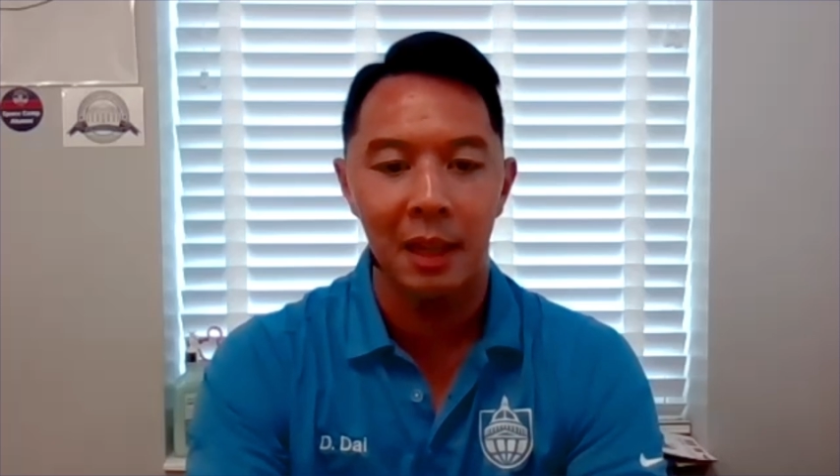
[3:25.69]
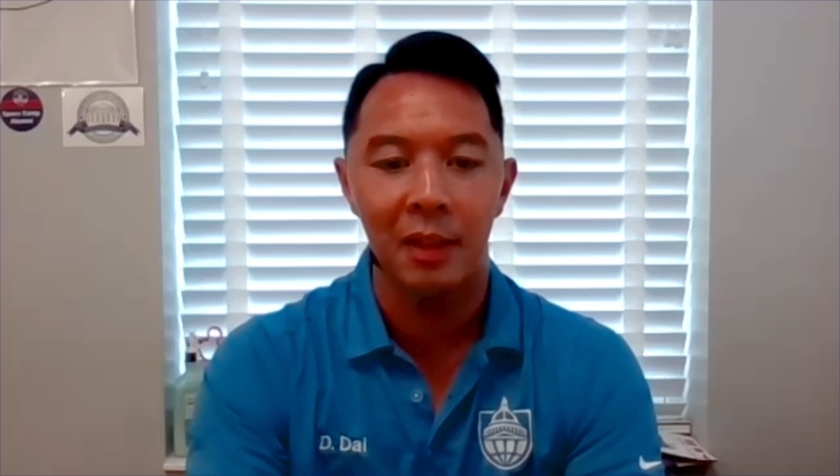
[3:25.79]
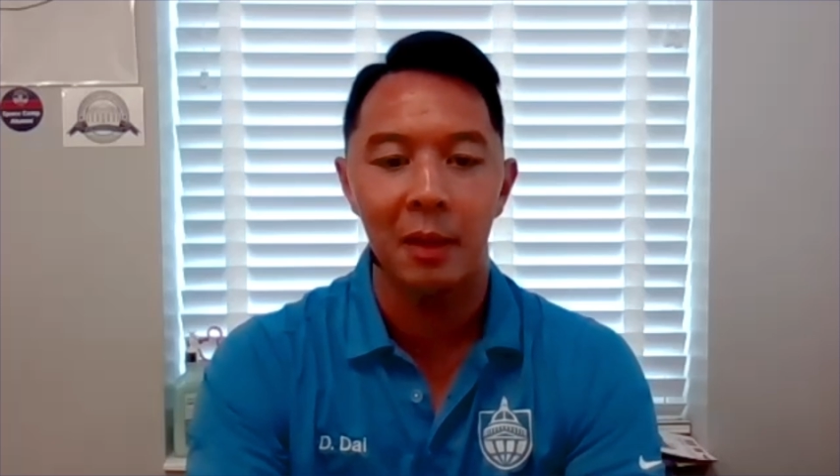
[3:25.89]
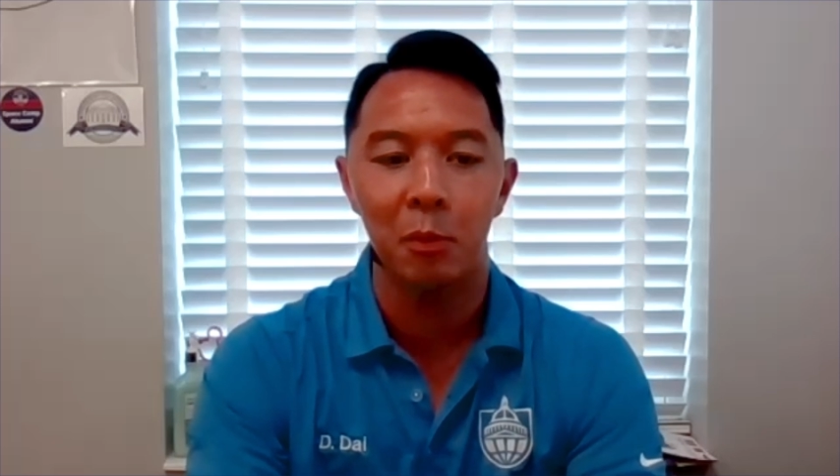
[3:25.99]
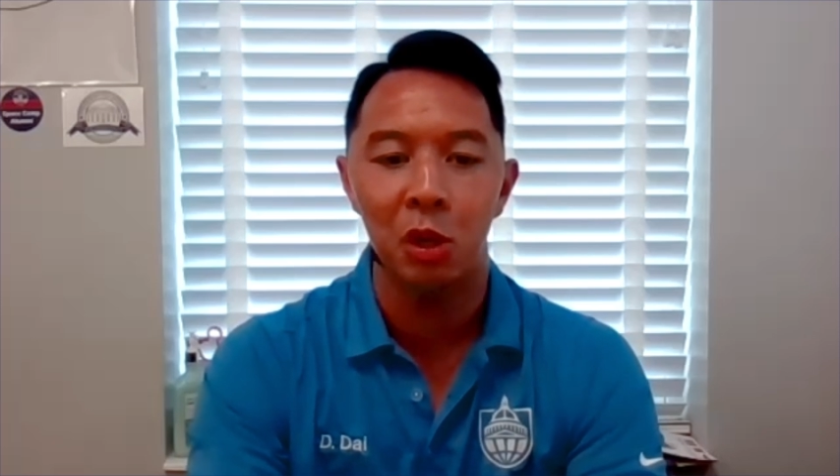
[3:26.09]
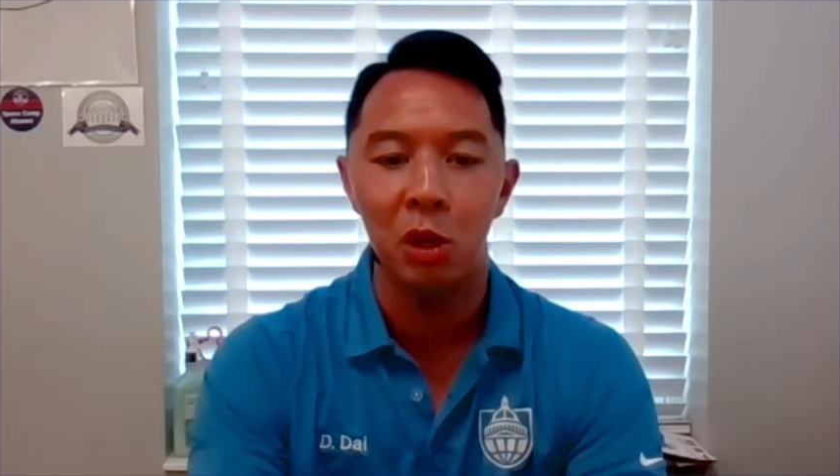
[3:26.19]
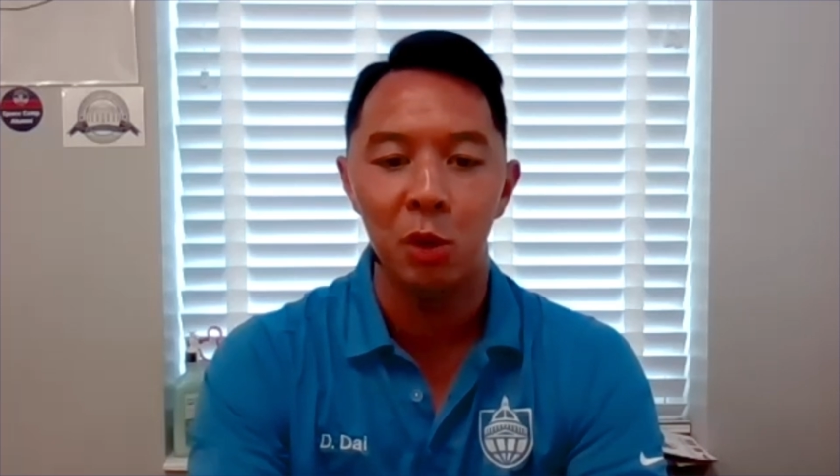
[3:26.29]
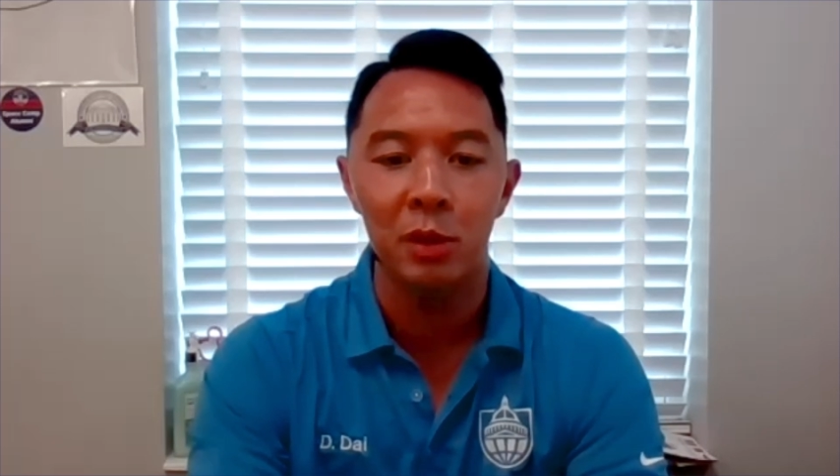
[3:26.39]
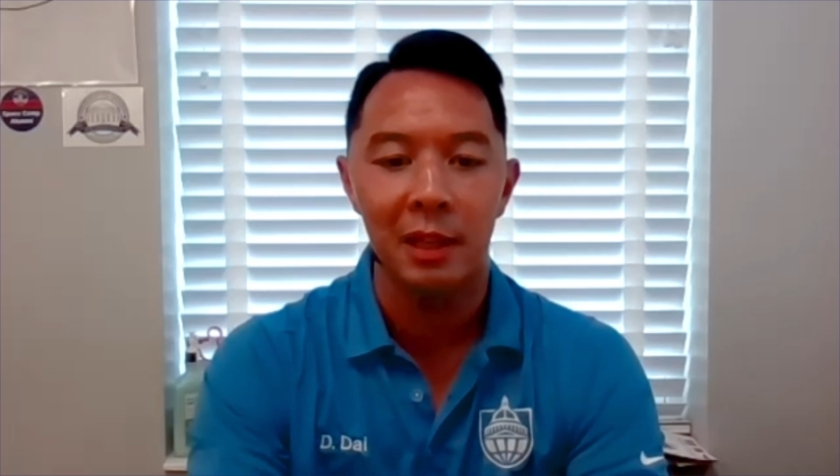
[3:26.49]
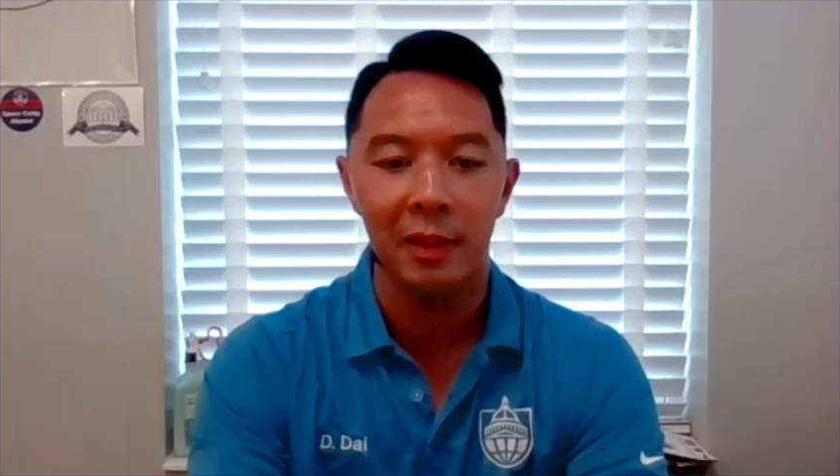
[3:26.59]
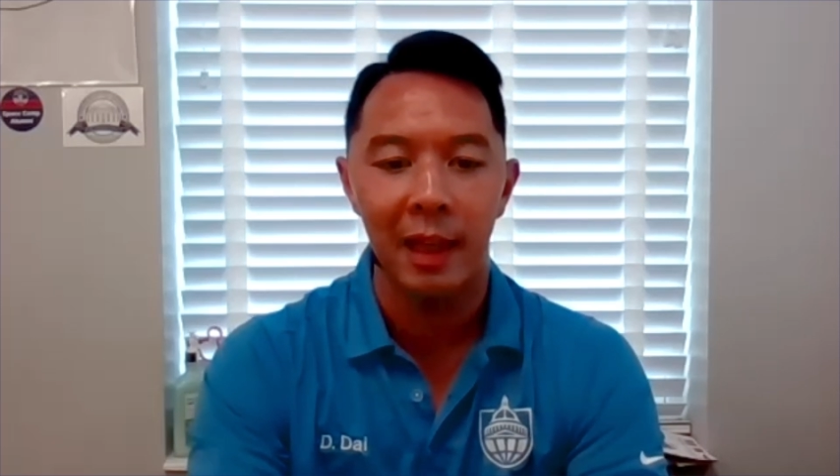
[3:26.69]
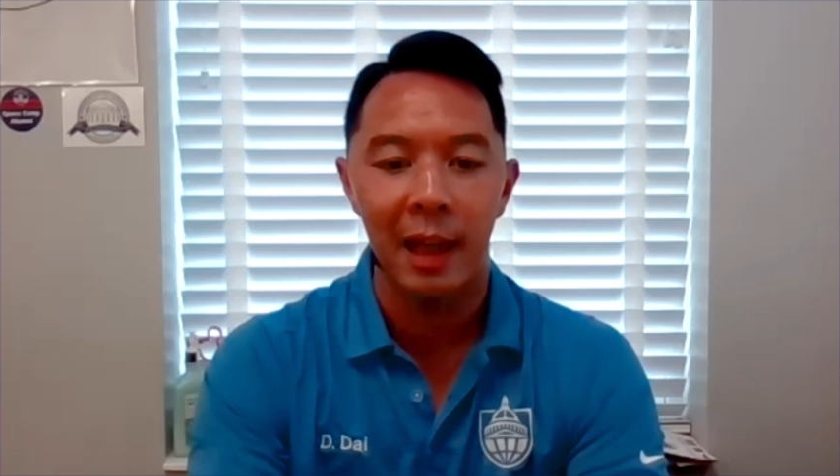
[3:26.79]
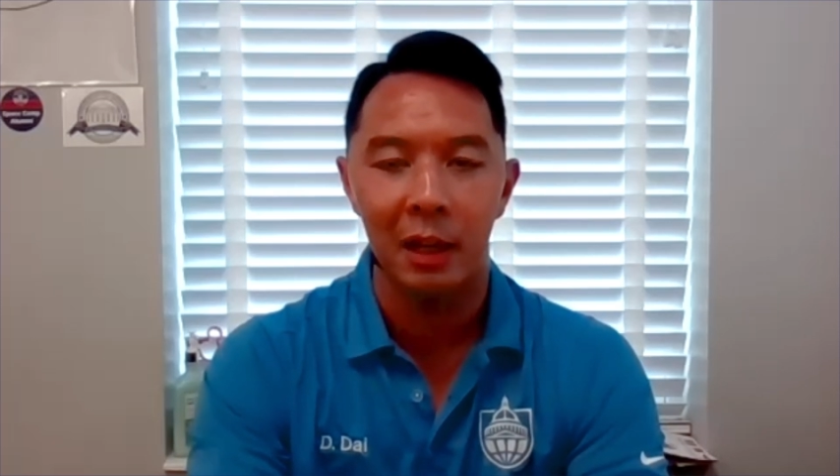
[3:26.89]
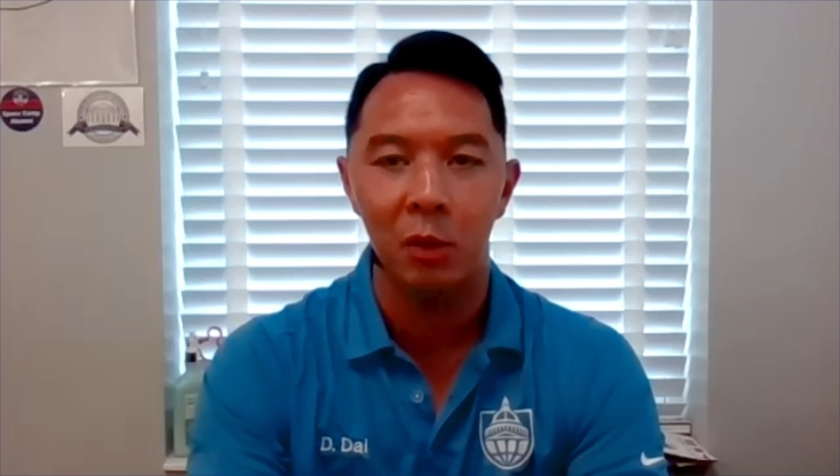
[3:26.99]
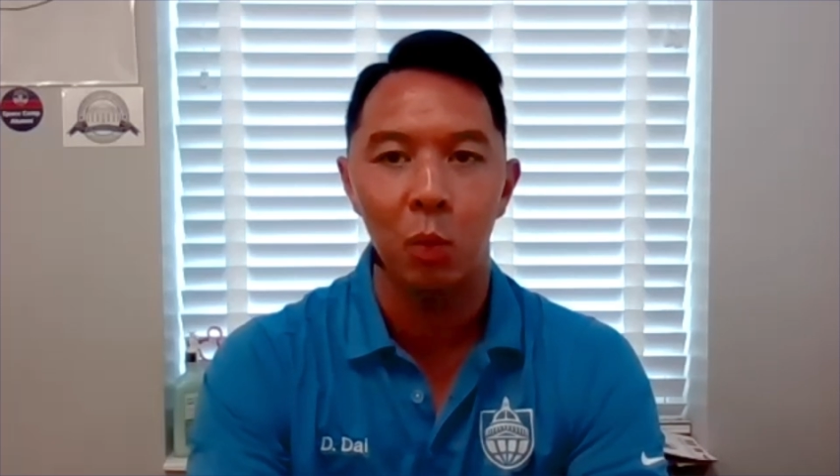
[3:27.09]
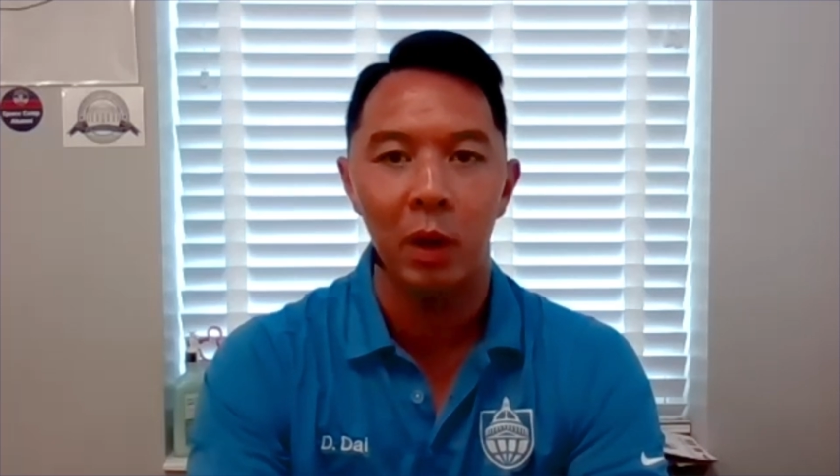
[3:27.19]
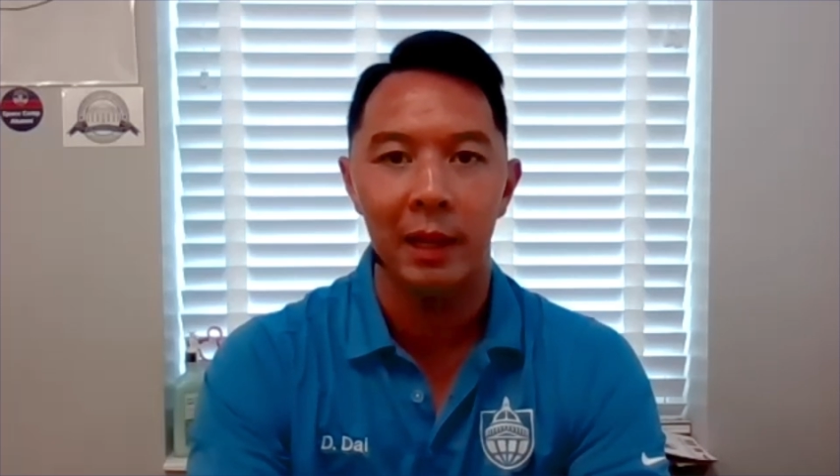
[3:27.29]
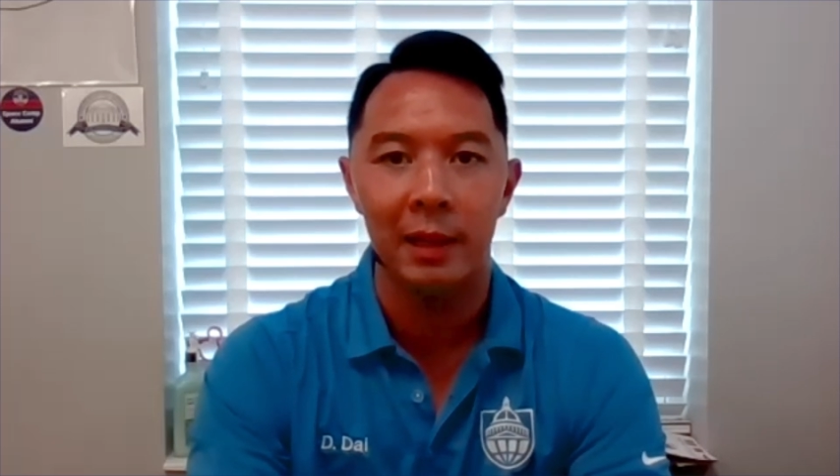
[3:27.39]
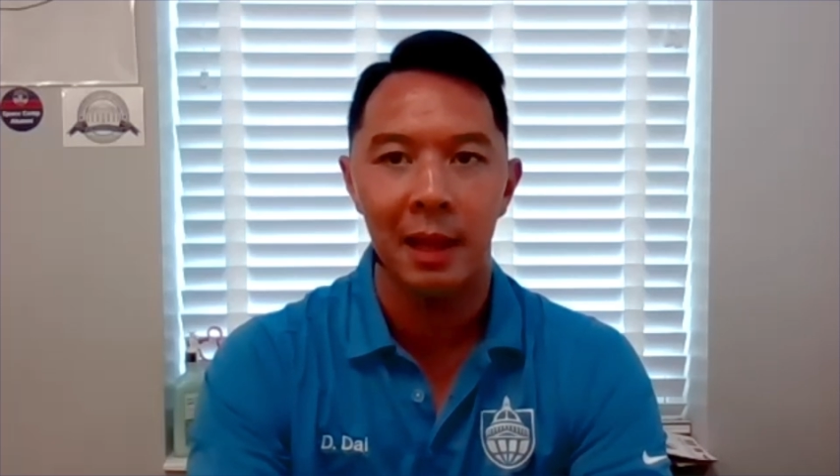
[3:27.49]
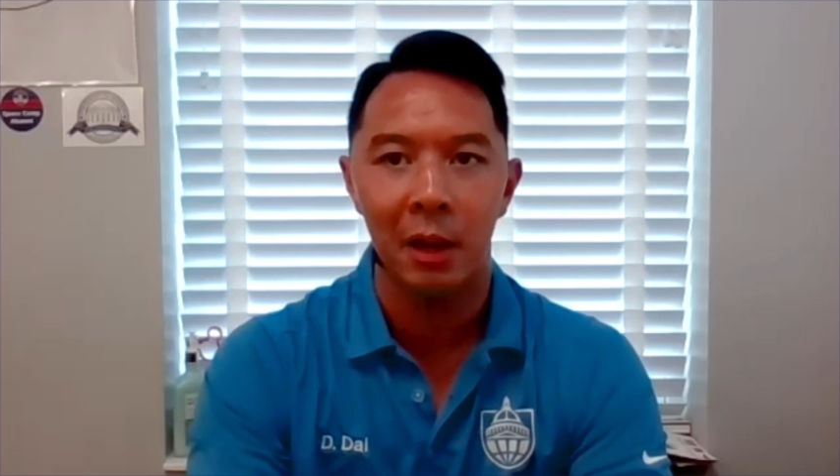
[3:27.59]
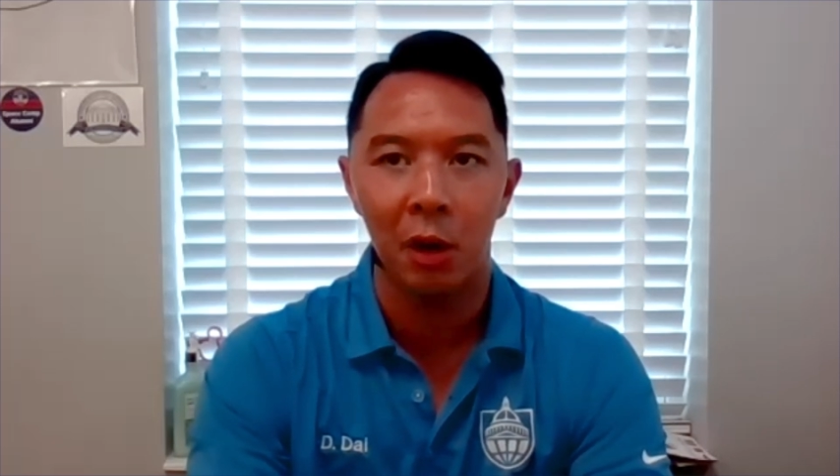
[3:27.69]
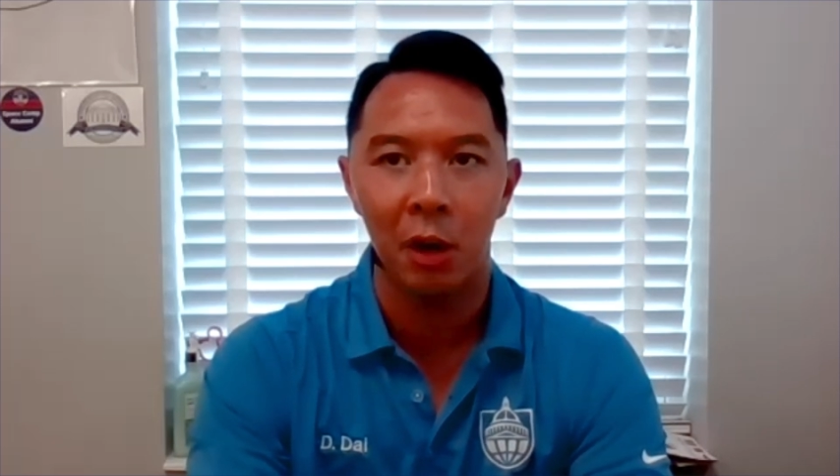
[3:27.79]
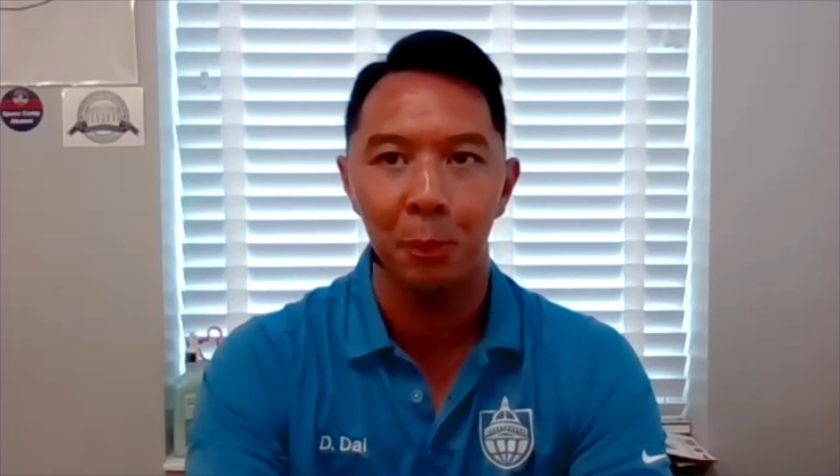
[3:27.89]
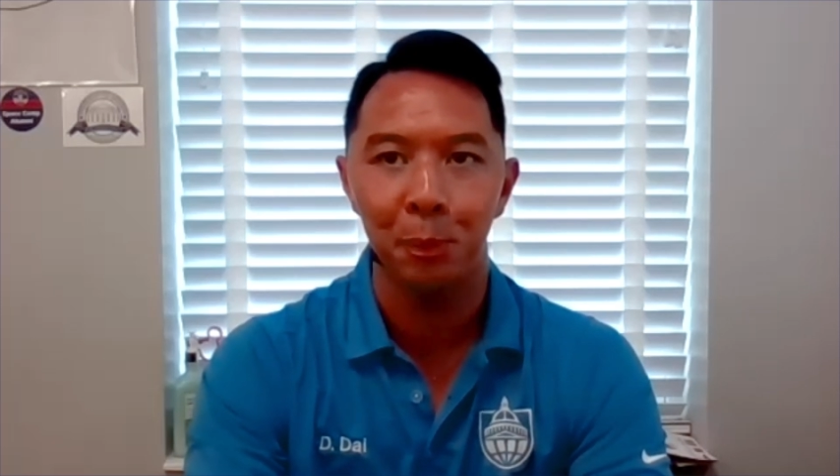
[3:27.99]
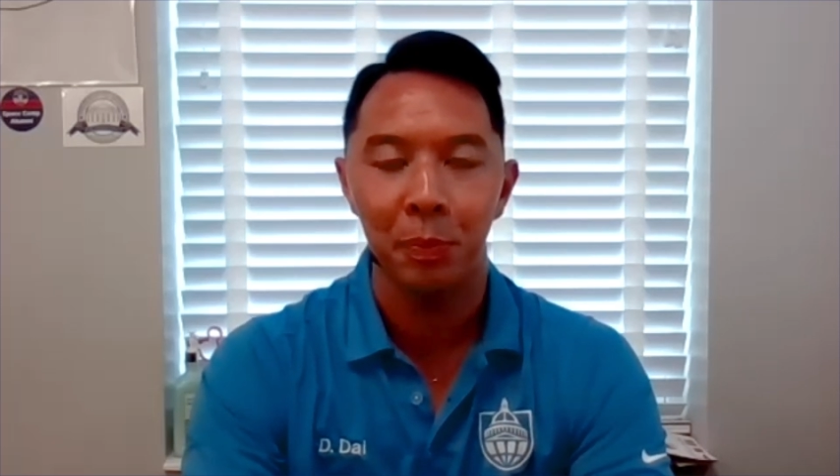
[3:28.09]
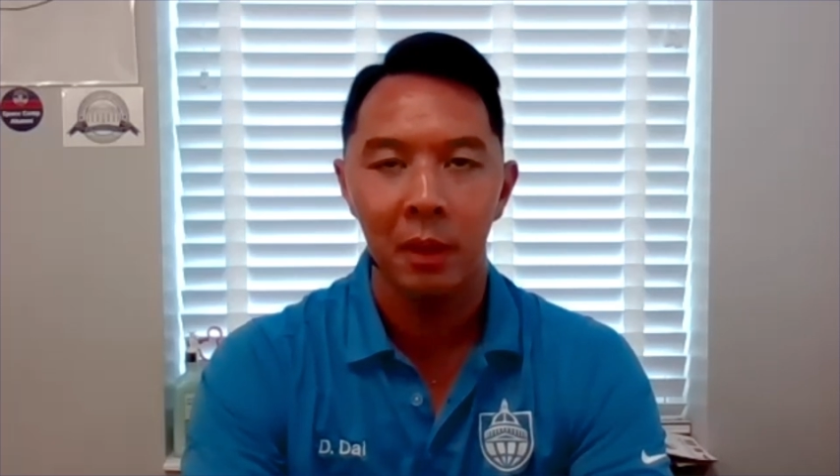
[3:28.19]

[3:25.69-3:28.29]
and then using that in ways that are